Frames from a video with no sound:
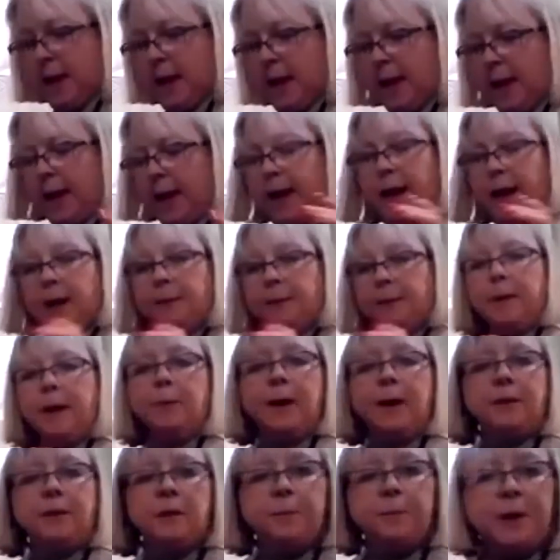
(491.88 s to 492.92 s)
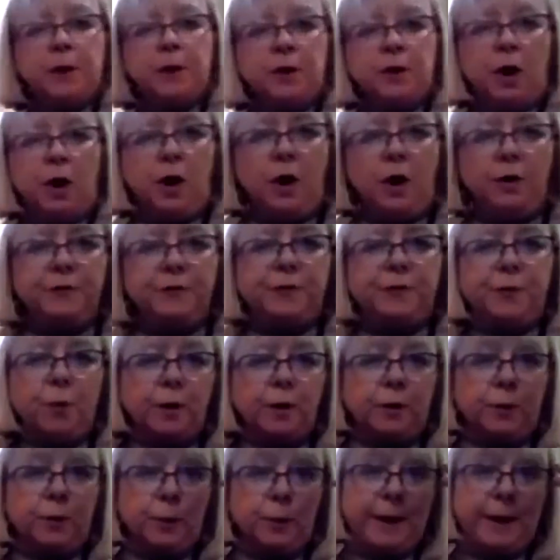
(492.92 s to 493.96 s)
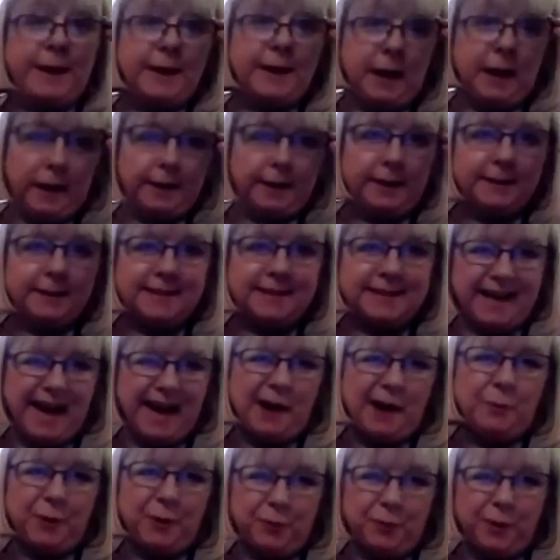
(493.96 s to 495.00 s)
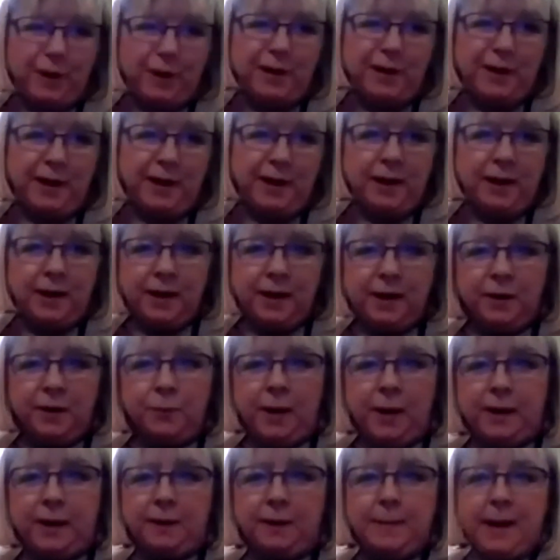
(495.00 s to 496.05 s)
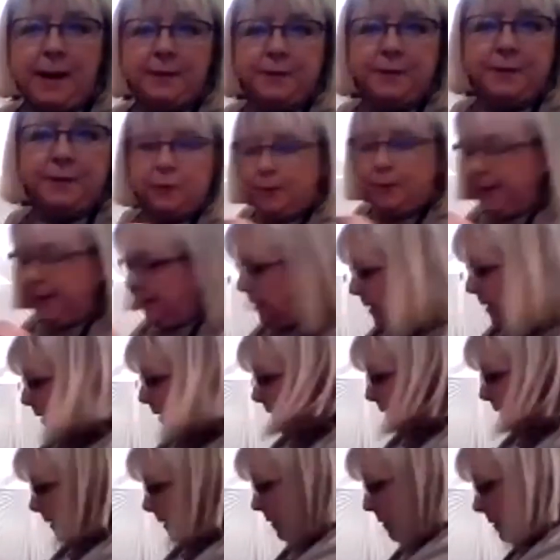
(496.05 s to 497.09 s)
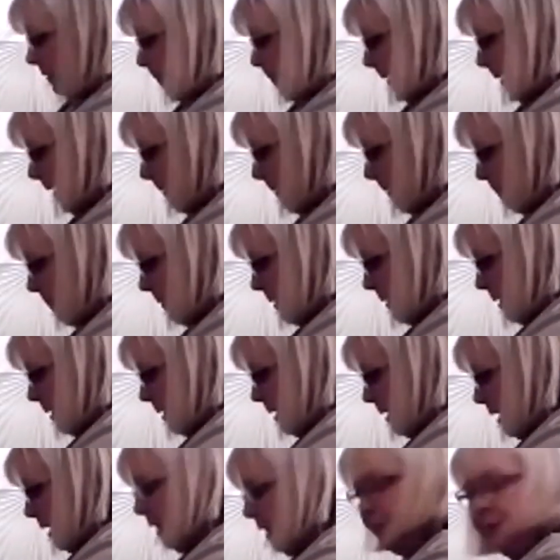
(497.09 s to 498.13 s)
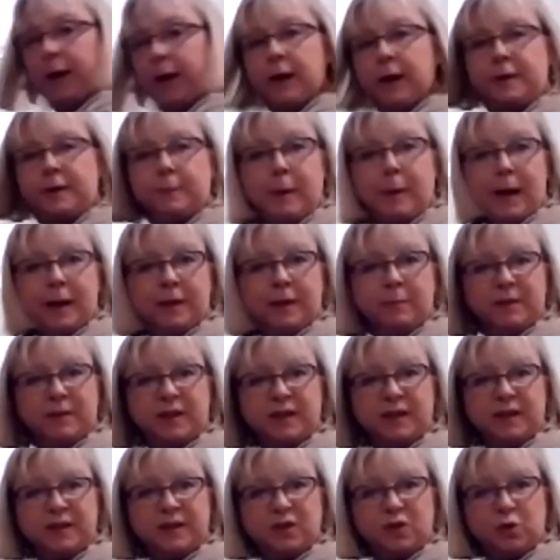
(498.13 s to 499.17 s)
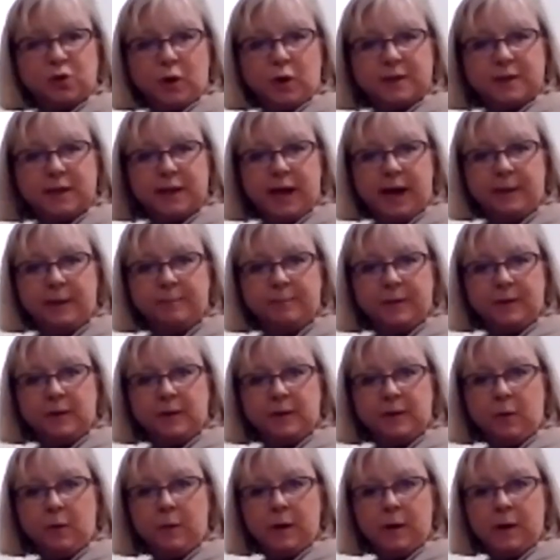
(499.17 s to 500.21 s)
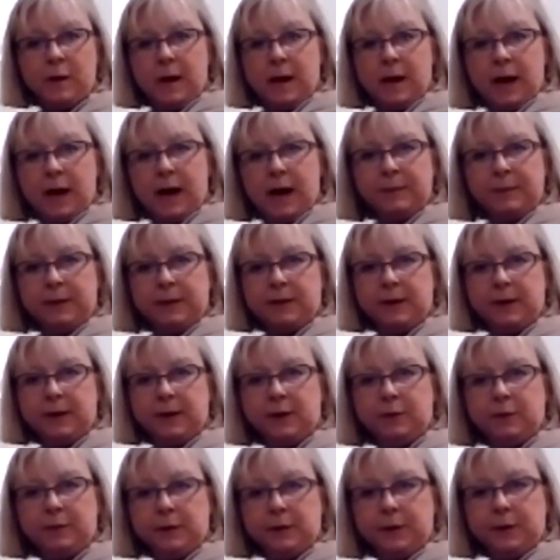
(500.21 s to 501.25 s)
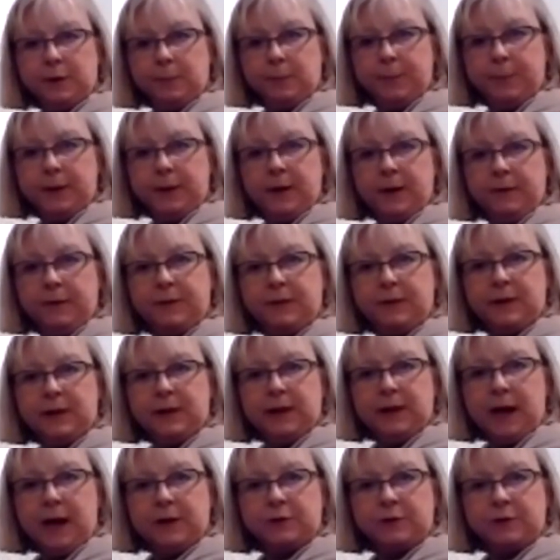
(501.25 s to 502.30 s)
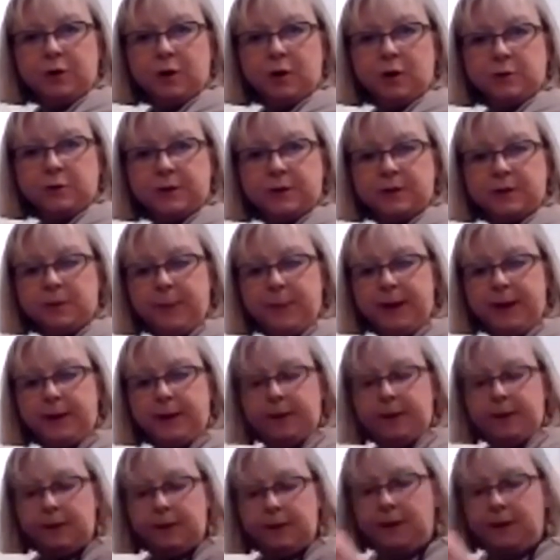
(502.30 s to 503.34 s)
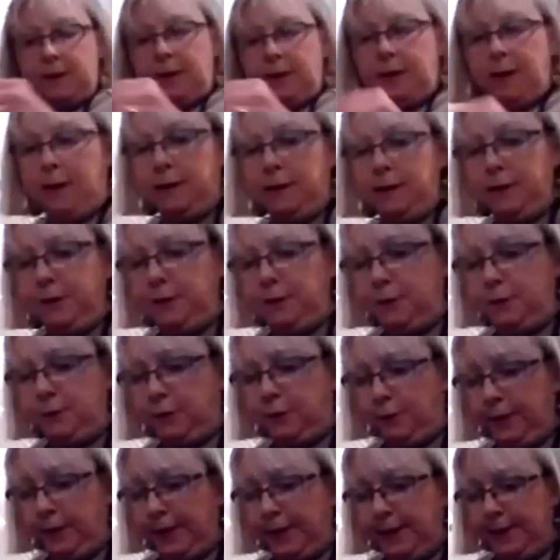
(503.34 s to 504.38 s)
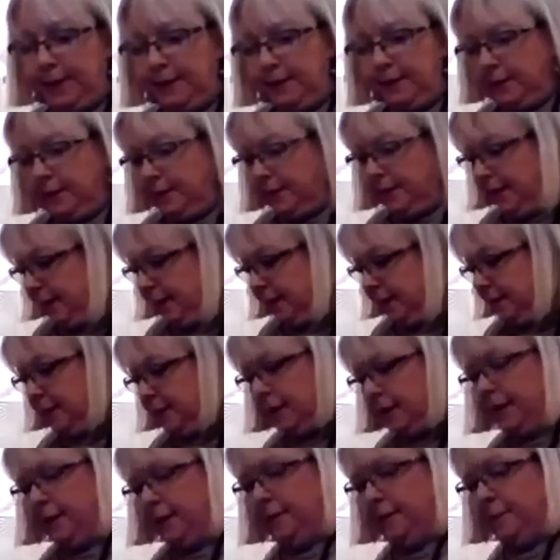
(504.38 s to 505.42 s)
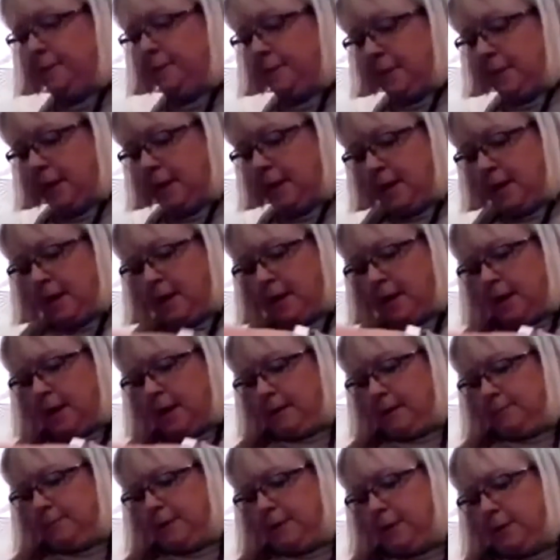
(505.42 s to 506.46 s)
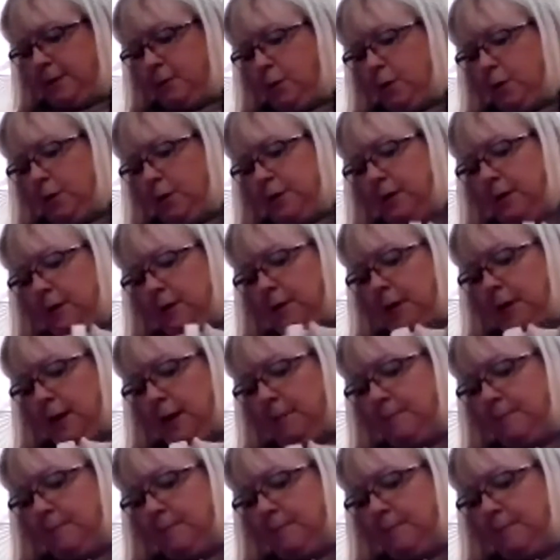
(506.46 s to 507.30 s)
And my recipe called for green onions, and I would really recommend the green onions, but I forgot to buy them at the store today. So I'm just going to use a little bit of cilantro just to make it a little green in there. I'm going to whir this up.